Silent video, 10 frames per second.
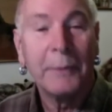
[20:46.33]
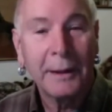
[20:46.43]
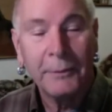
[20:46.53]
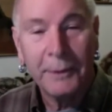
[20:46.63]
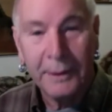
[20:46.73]

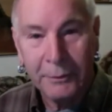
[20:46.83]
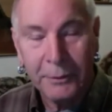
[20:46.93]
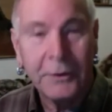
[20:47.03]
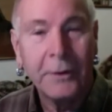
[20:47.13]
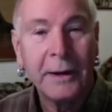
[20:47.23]
We
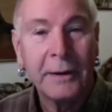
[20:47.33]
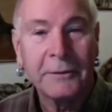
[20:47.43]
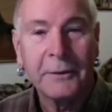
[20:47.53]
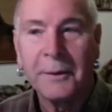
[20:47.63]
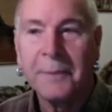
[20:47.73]
returned to
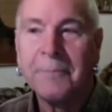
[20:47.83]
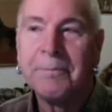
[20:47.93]
Arizona,